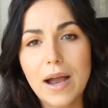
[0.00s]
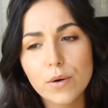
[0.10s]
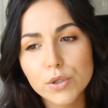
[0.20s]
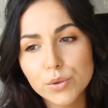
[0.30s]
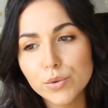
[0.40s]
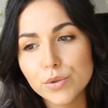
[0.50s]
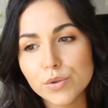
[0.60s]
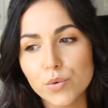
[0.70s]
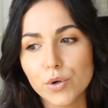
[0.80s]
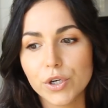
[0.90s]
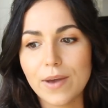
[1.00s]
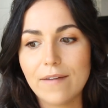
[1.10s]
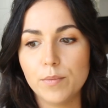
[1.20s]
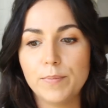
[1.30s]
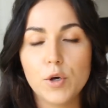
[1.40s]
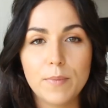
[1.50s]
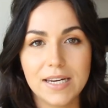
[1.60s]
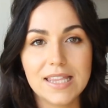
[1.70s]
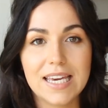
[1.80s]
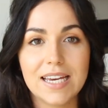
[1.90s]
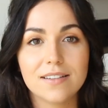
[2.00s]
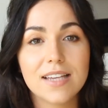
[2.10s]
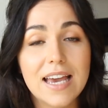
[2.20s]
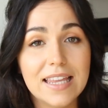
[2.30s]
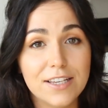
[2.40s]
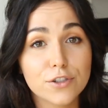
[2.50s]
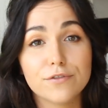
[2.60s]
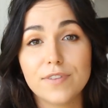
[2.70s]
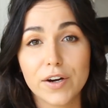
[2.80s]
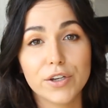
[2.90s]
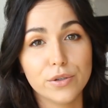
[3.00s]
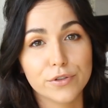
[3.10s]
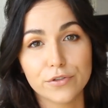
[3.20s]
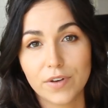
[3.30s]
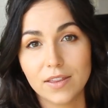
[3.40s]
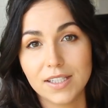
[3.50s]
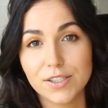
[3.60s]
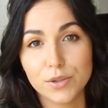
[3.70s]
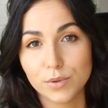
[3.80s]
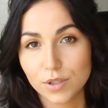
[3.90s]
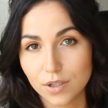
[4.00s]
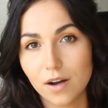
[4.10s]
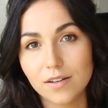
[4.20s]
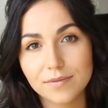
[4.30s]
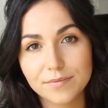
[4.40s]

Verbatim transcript: power tools or you haven't built many things, these are very user-friendly to install.